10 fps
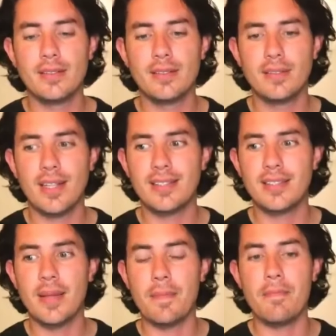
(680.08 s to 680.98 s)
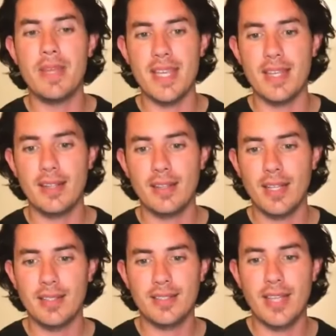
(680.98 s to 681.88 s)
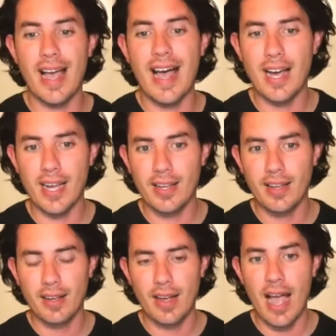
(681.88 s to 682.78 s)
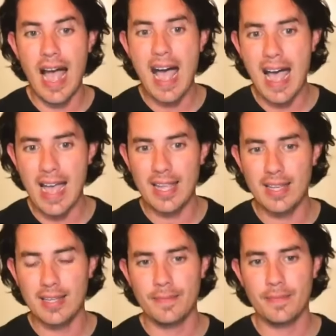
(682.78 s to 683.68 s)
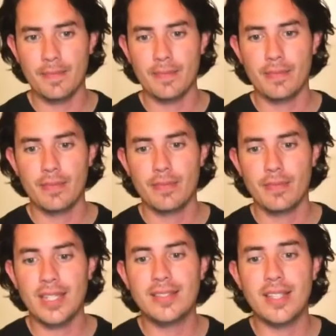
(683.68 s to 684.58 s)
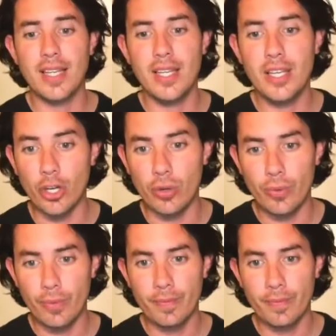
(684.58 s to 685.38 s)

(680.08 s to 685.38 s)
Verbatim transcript: that's the me, that's the I. I. That's the ego.